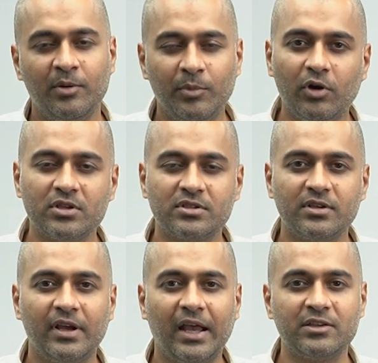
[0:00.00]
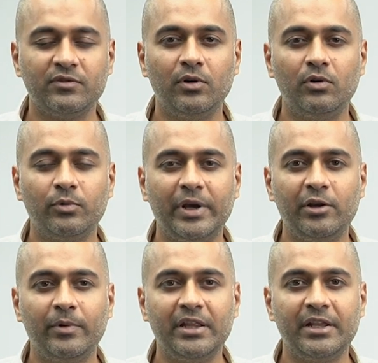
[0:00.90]
Because as we know,
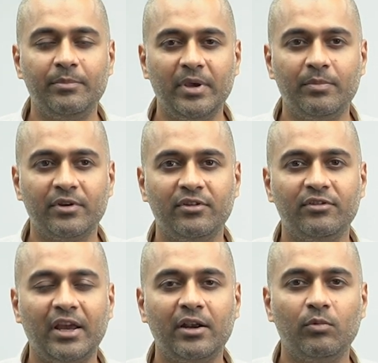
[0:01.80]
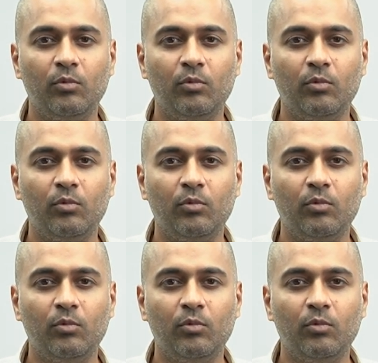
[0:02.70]
2023 paper CSAT